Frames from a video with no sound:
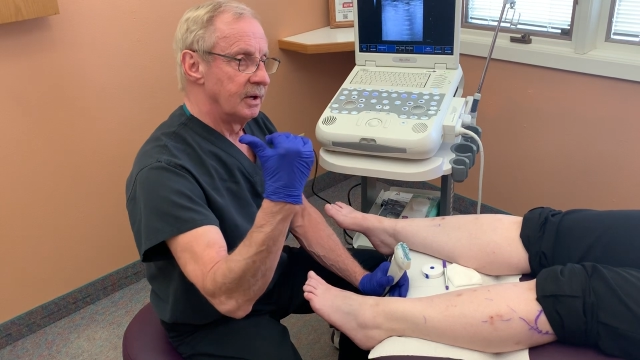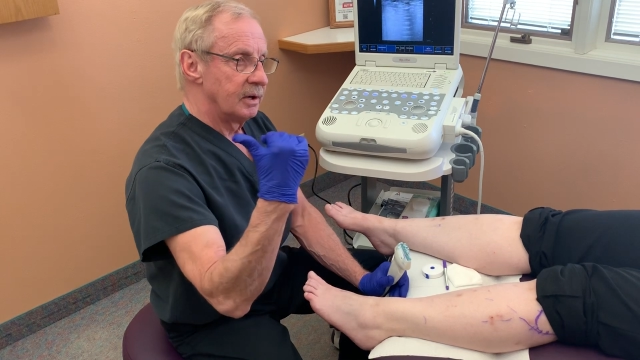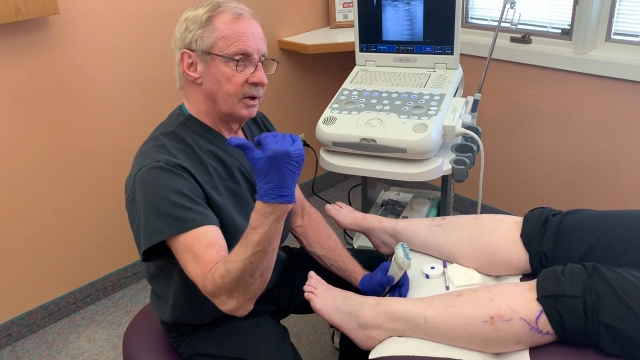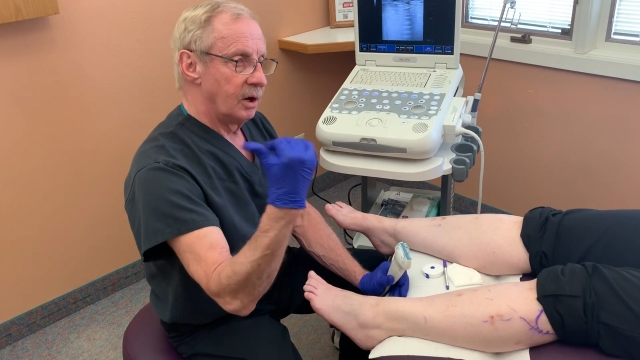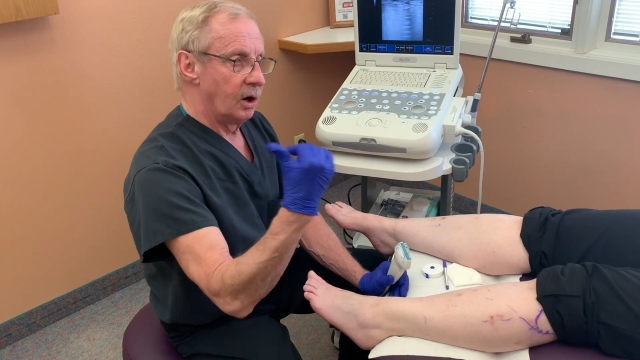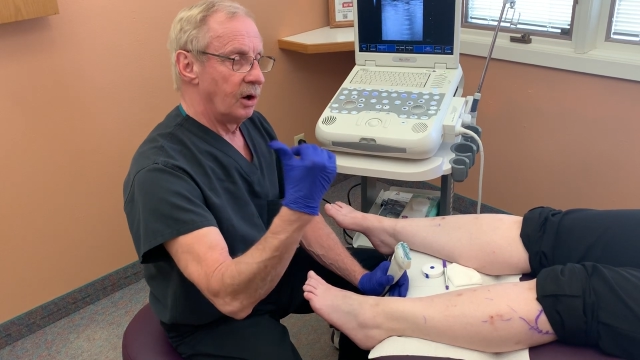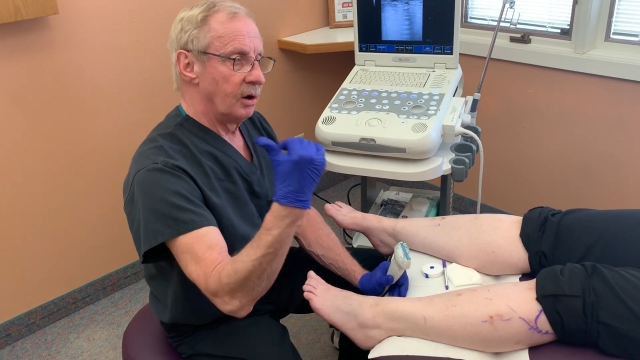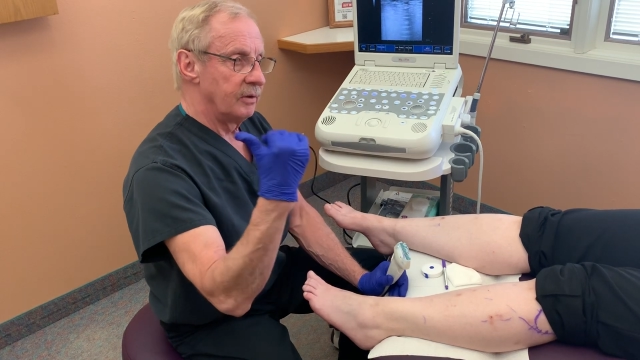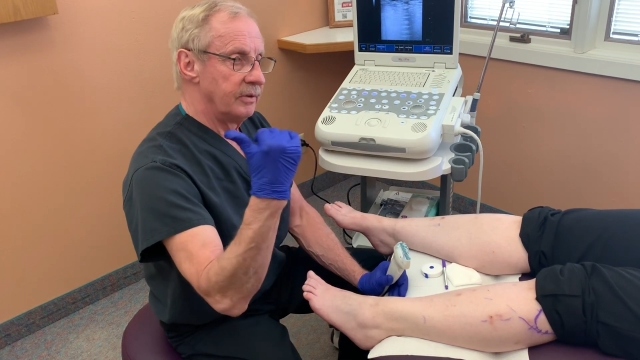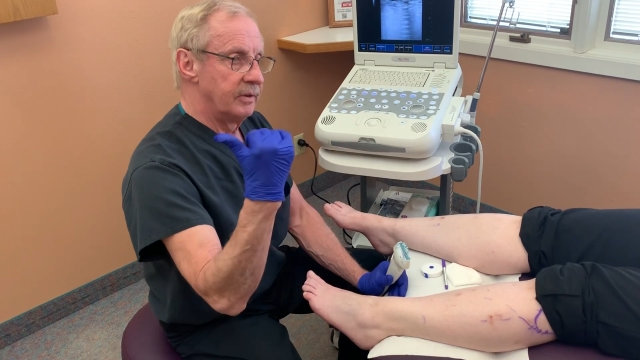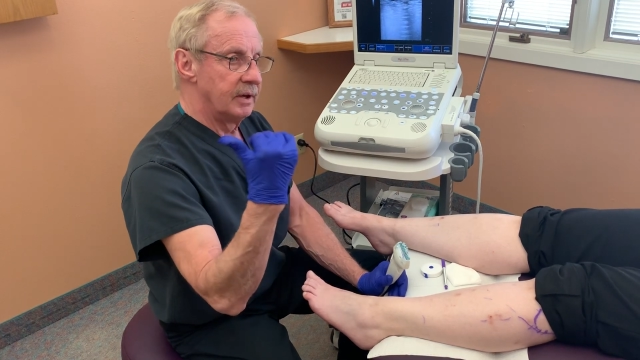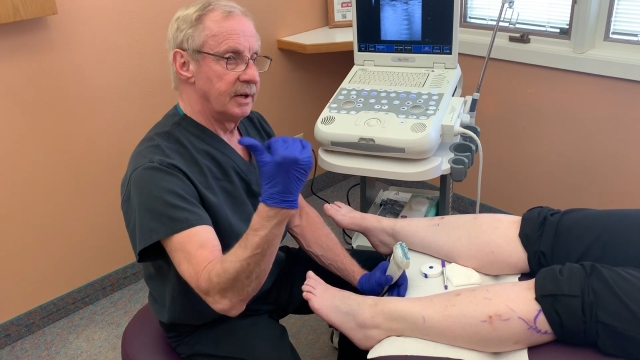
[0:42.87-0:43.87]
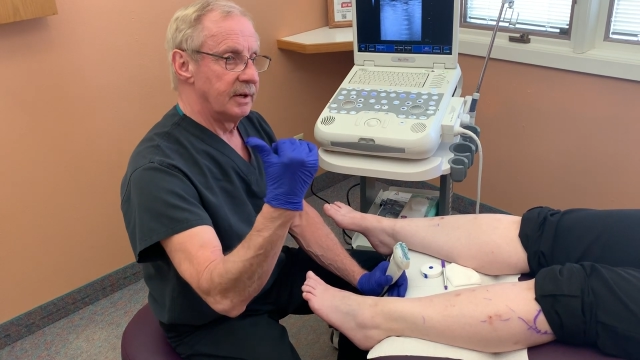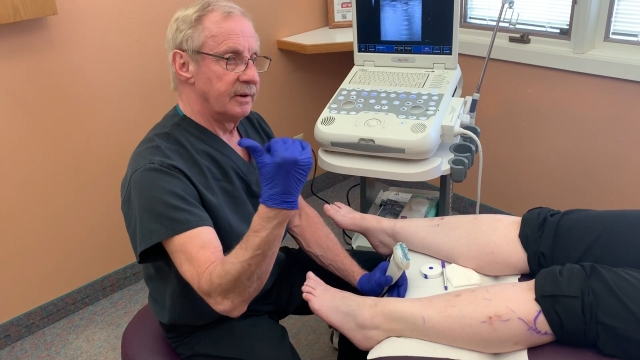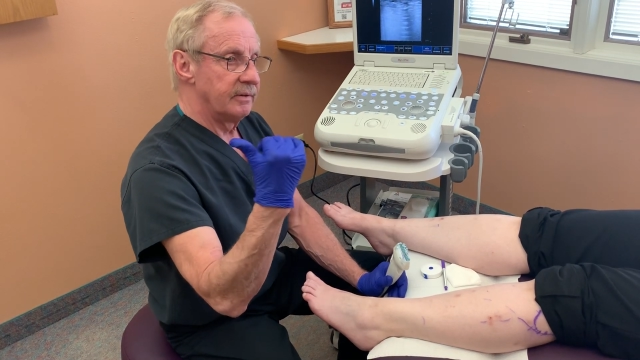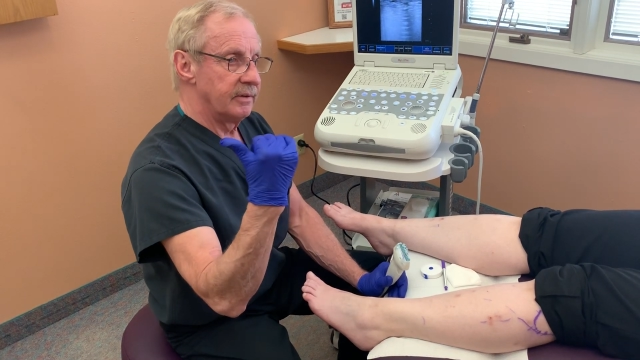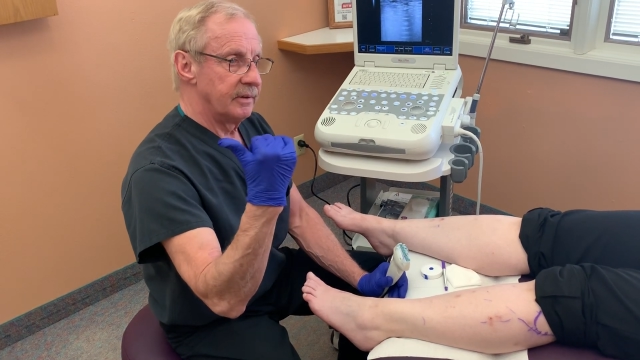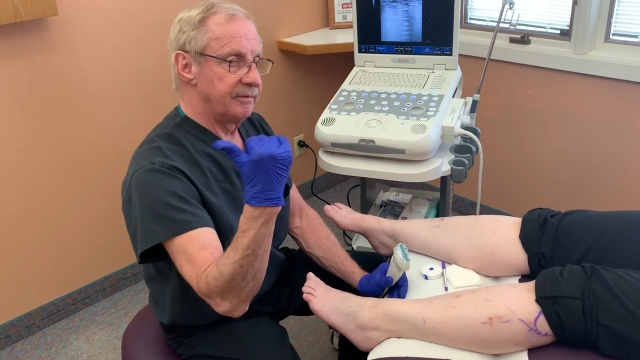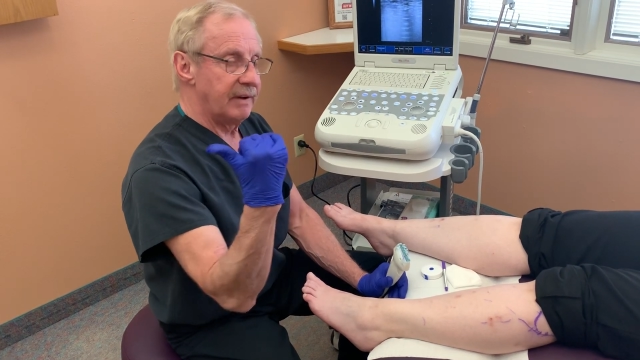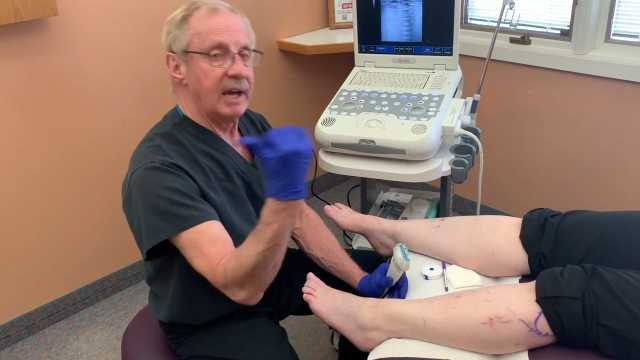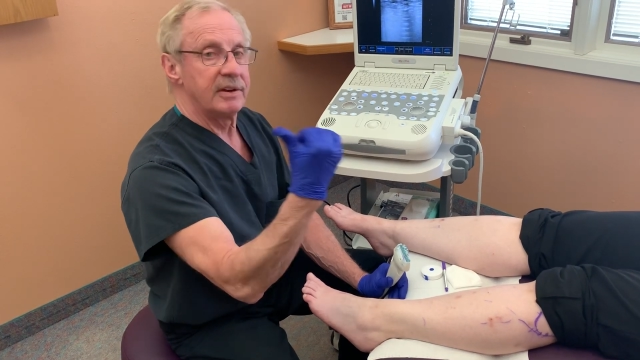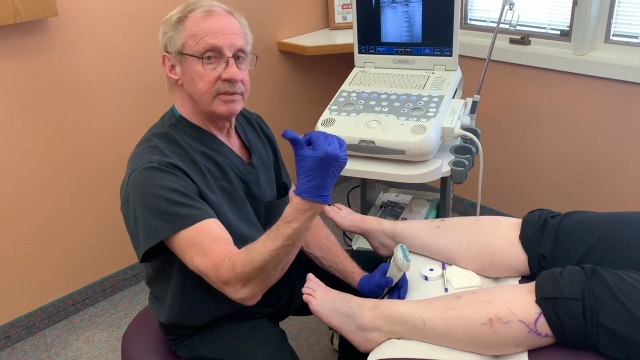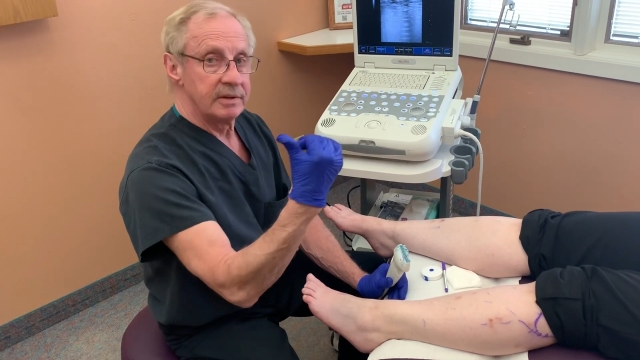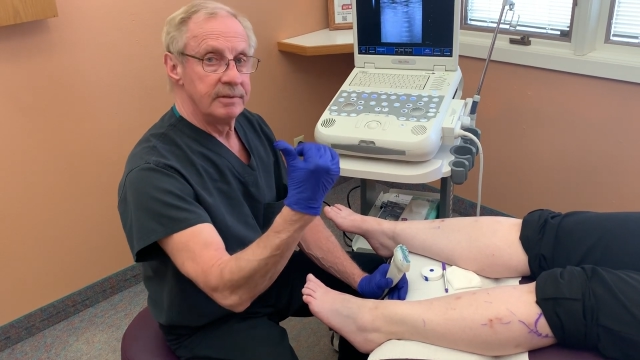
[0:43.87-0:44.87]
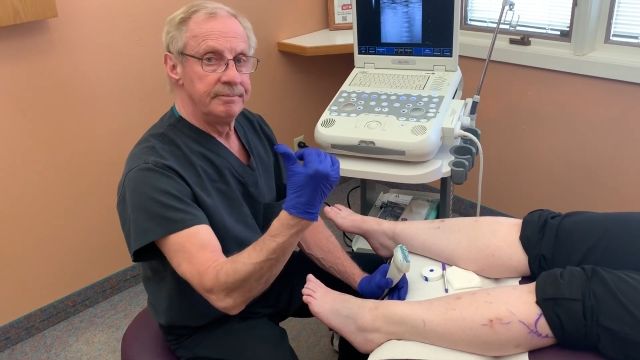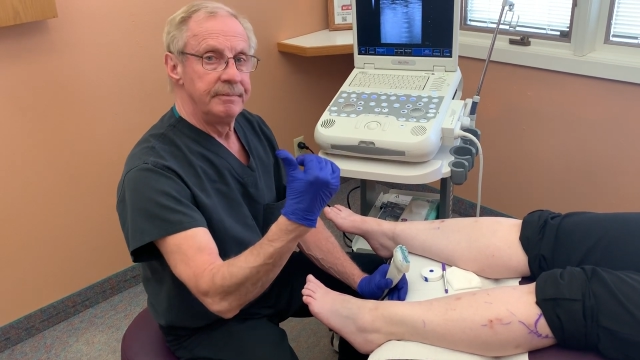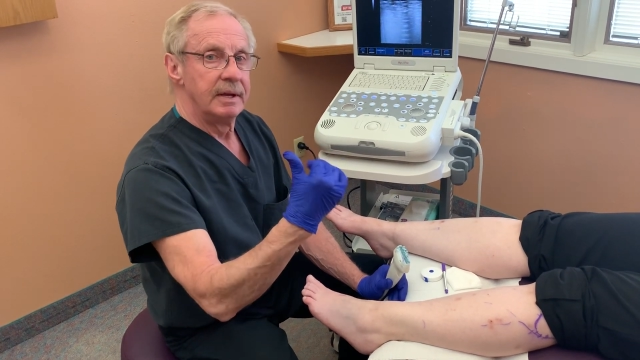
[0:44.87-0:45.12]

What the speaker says: called the fascia,